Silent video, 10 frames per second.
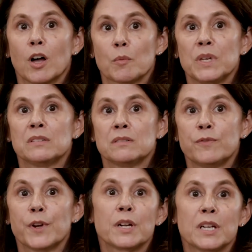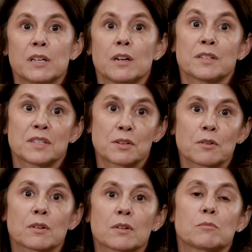in very
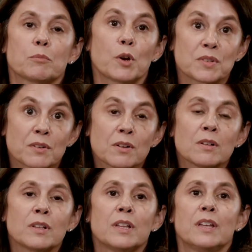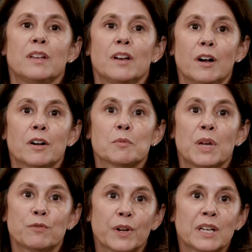uncertain personal
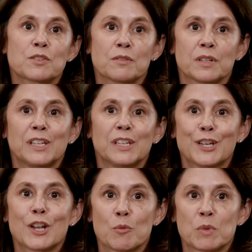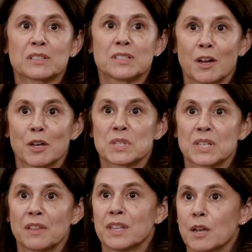and financial and economic times. And
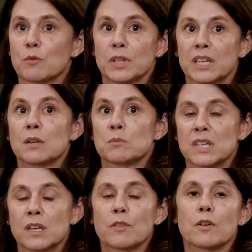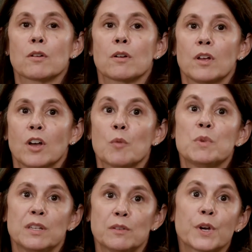I think that really came together in
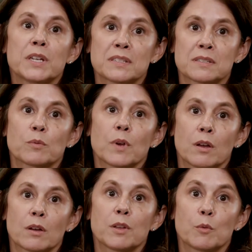the advice that